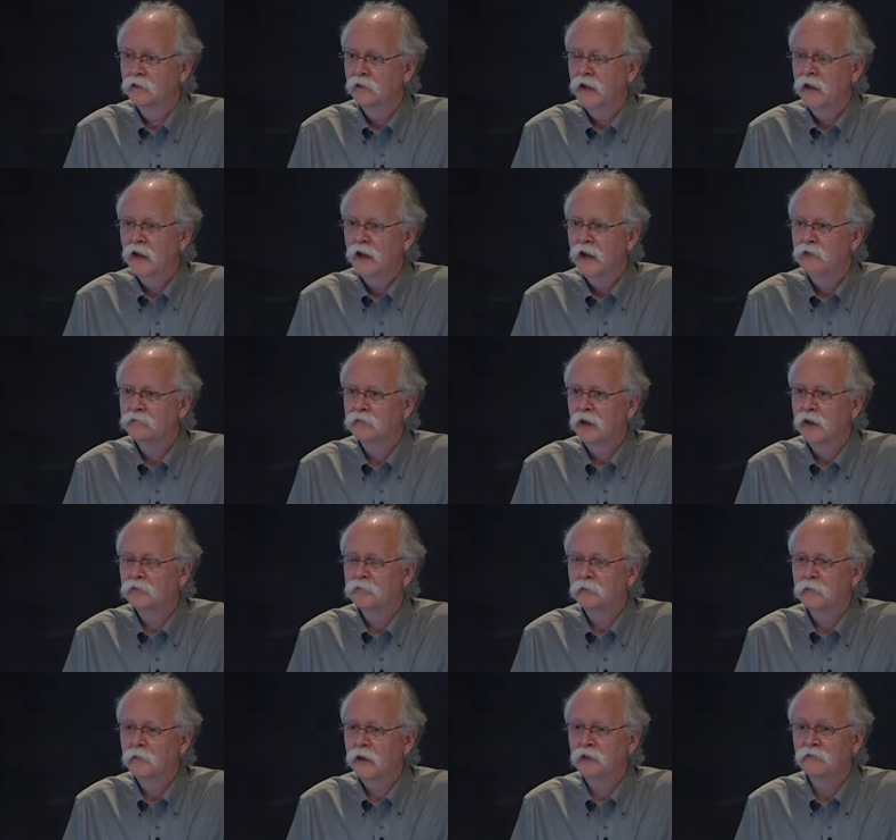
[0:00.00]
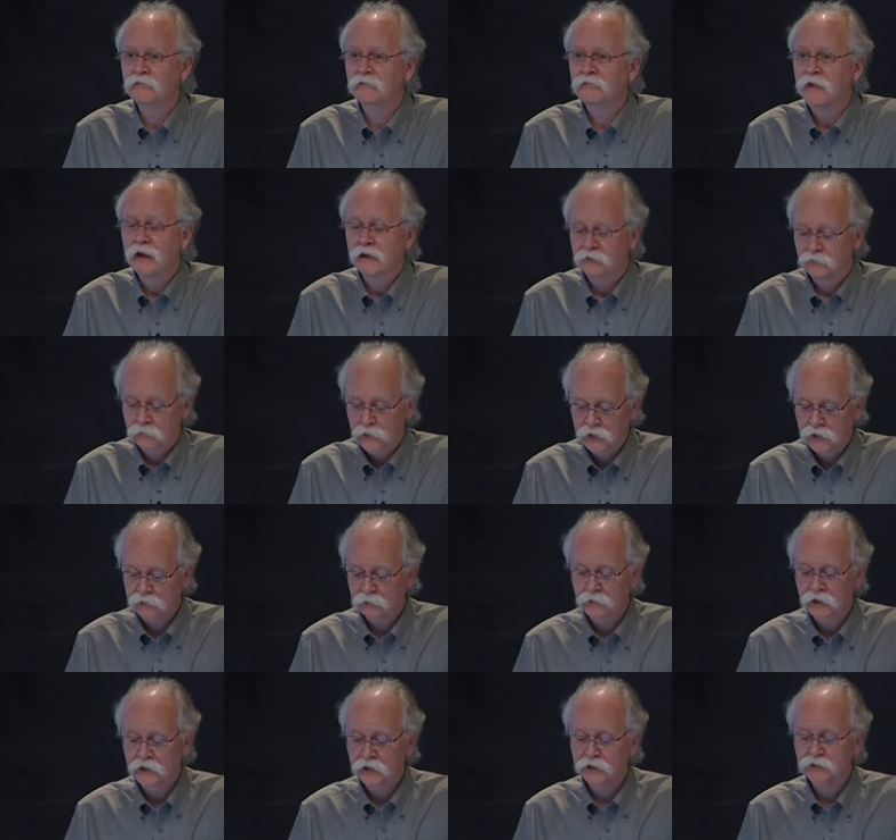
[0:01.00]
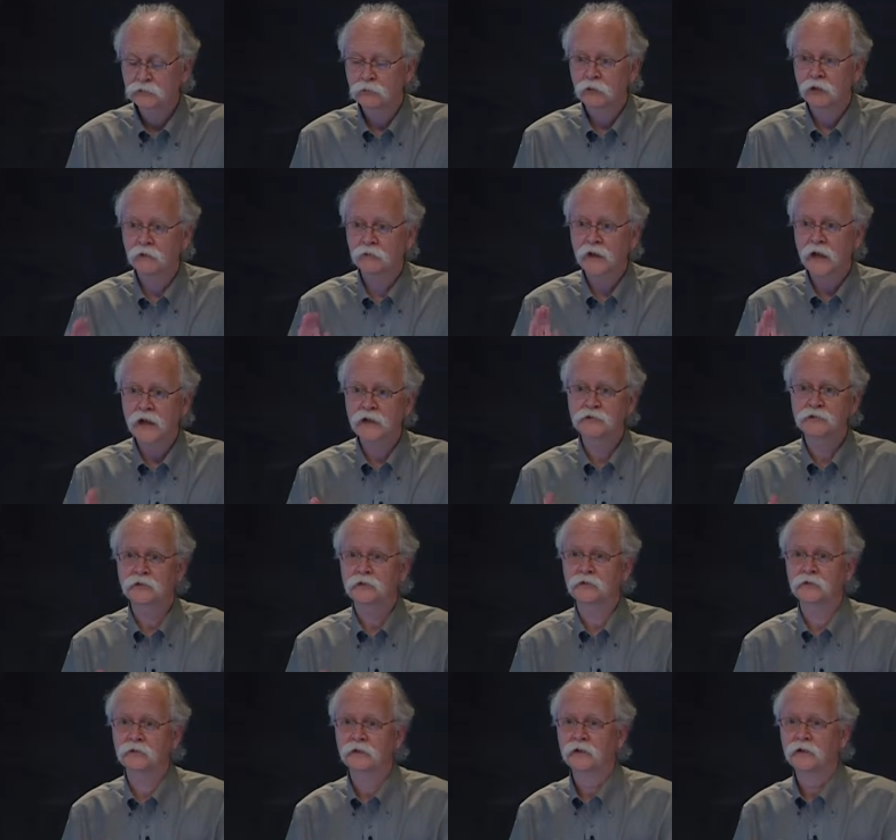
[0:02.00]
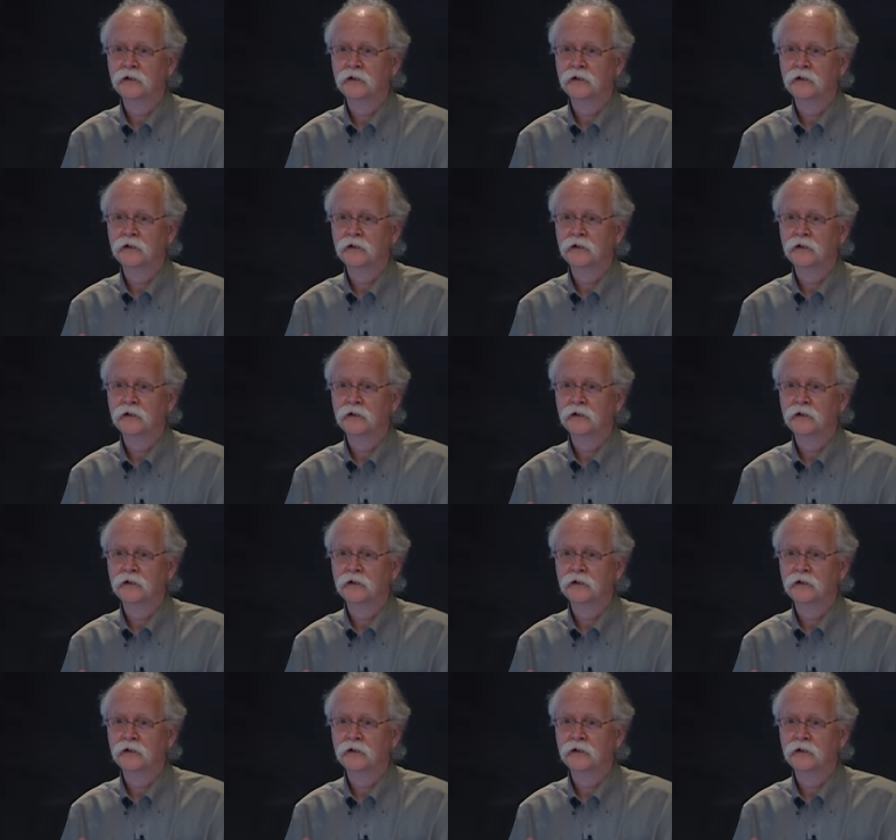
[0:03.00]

And I've, I've, I've, in fact, have been to meetings where cancer,